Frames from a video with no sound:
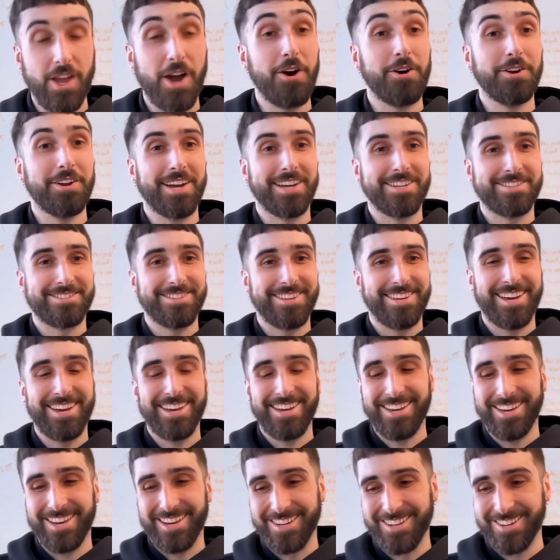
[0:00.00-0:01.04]
Oh, nice.
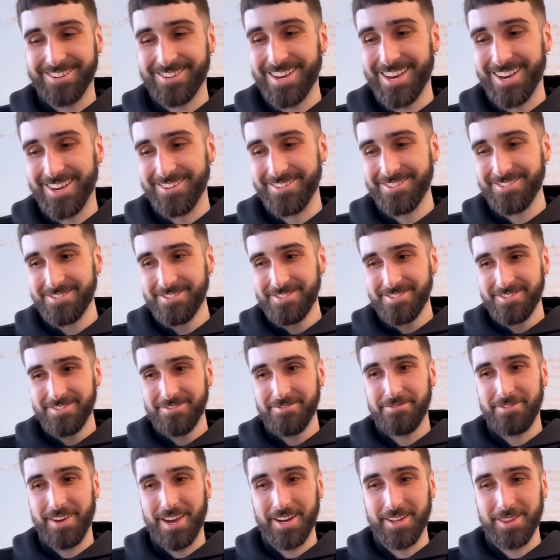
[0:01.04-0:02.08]
Yeah. Okay.
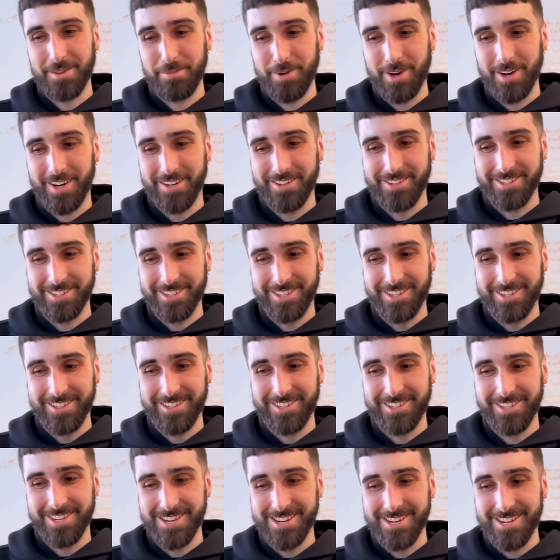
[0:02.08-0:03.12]
Fan of the pod. Good.
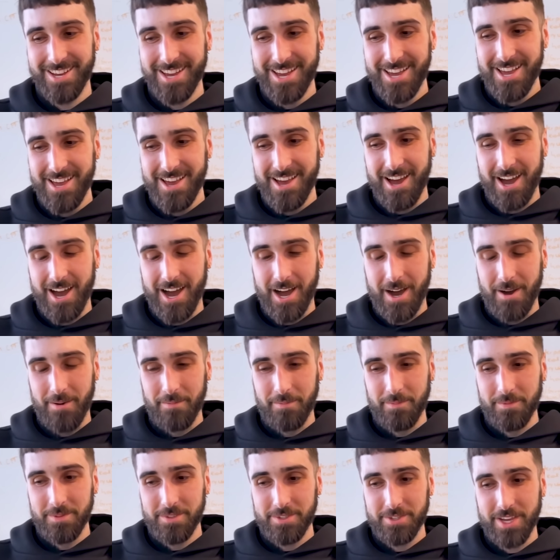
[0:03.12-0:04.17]

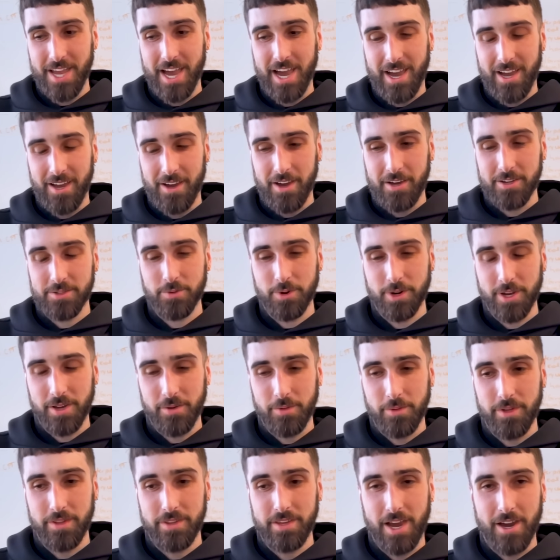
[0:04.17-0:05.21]
So yeah, I was
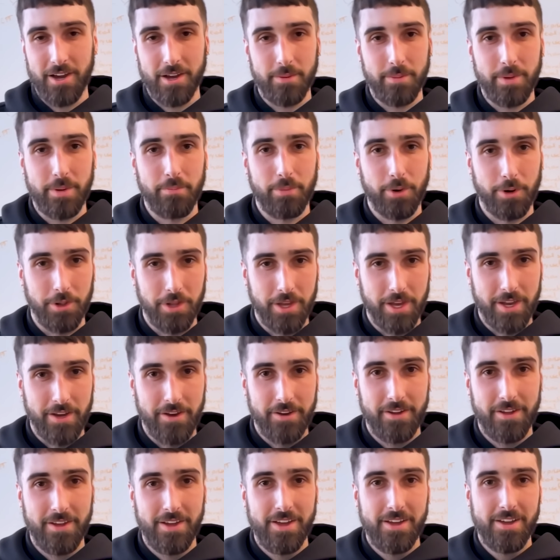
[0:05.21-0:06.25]
working with Jakob in
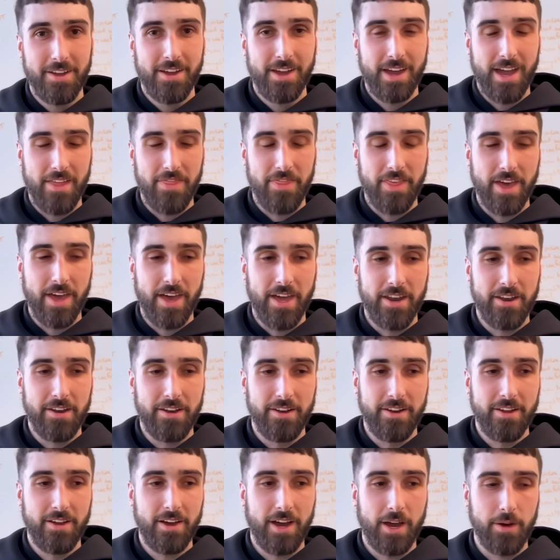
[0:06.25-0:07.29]
Berlin, and
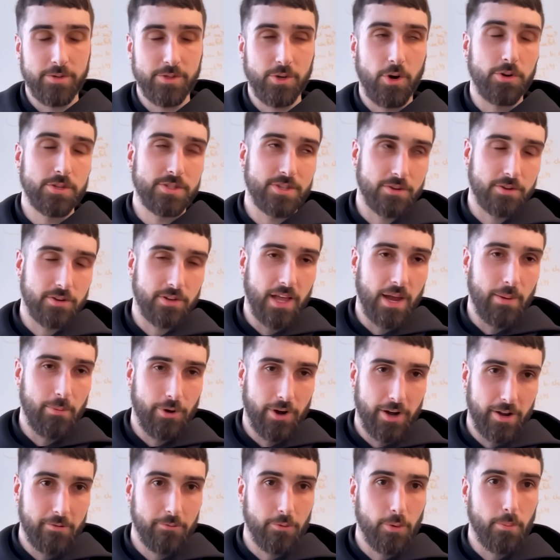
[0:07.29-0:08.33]
then I was also
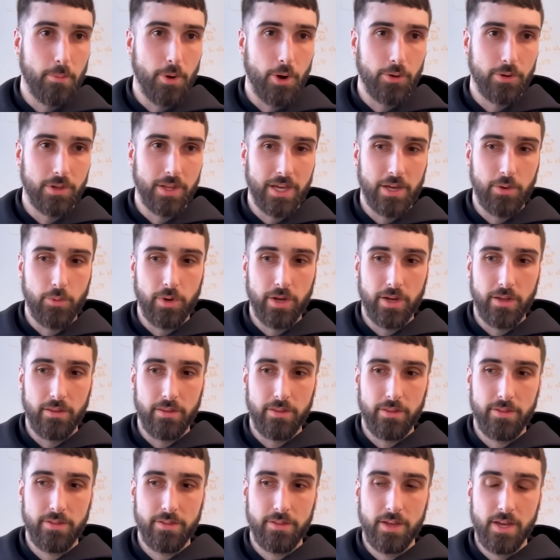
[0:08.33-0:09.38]
collaborating remotely
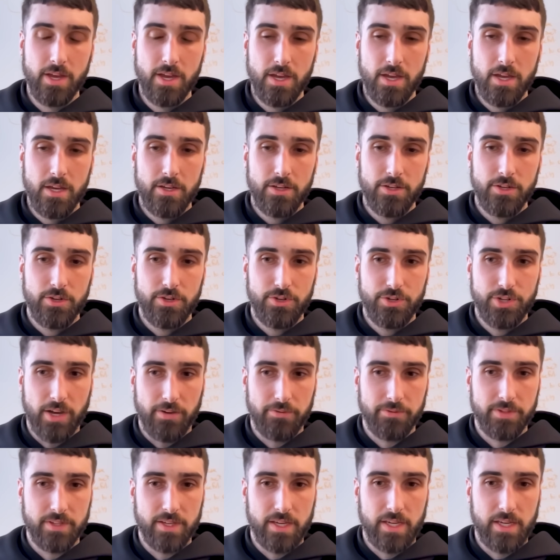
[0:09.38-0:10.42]
with
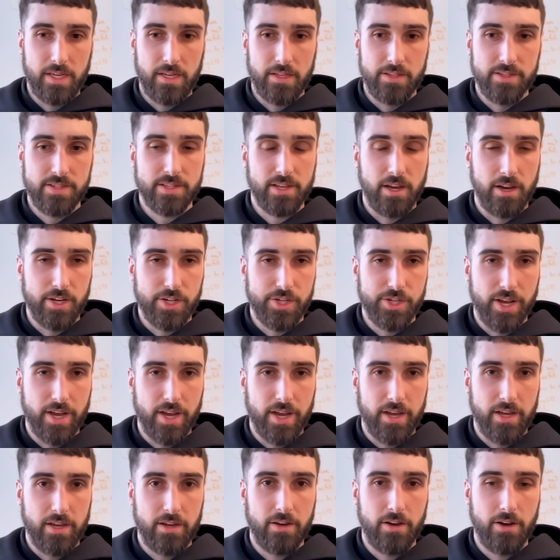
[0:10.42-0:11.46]
Jeff Dean and
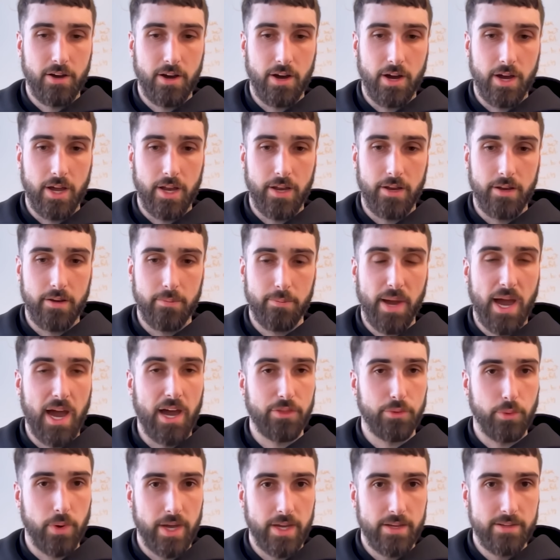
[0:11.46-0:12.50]
Sanjay on
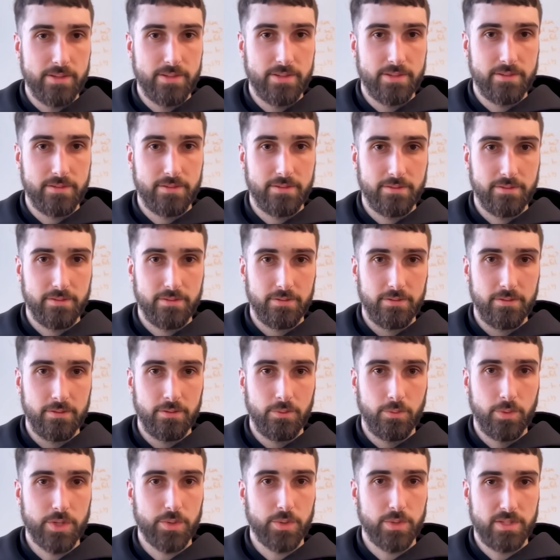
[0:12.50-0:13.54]
Pathways,
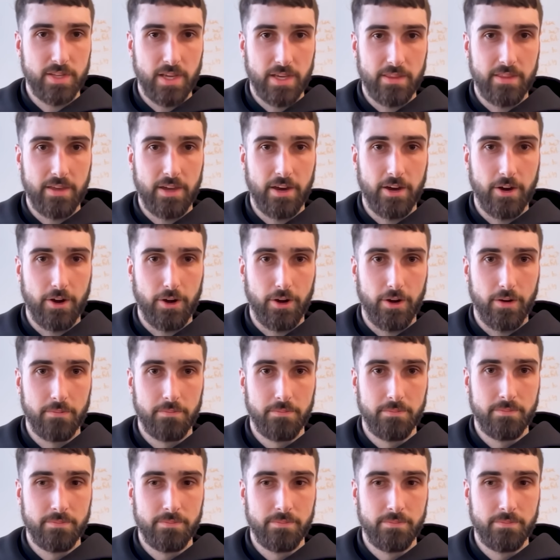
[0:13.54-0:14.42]
which was like their,